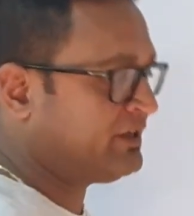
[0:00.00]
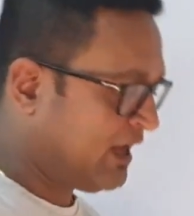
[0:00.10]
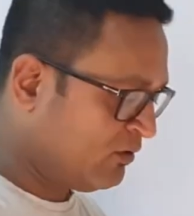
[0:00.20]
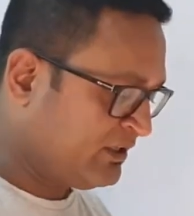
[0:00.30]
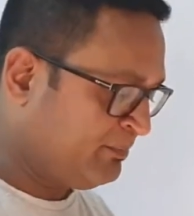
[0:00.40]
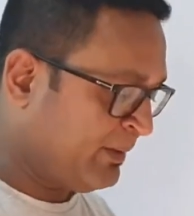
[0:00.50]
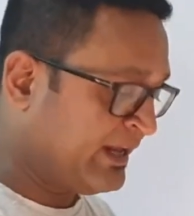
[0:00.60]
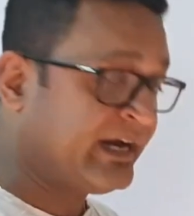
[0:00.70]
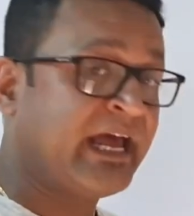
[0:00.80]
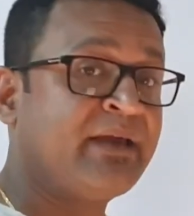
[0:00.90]
Now, the
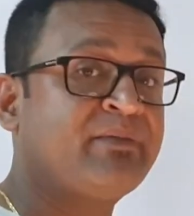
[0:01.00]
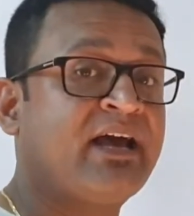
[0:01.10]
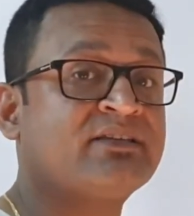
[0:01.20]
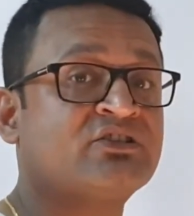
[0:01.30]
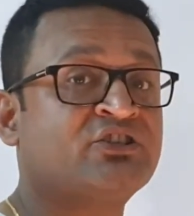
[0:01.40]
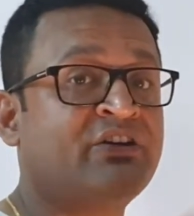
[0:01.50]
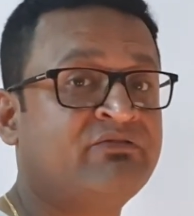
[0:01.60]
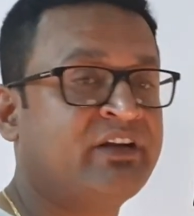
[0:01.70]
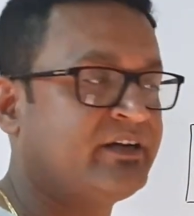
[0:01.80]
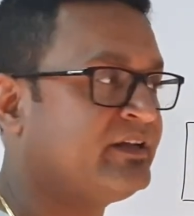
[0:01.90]
paradigm has
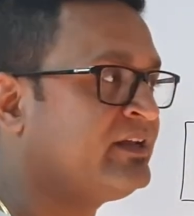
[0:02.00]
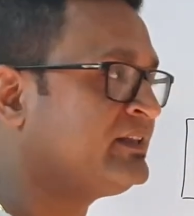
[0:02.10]
shifted.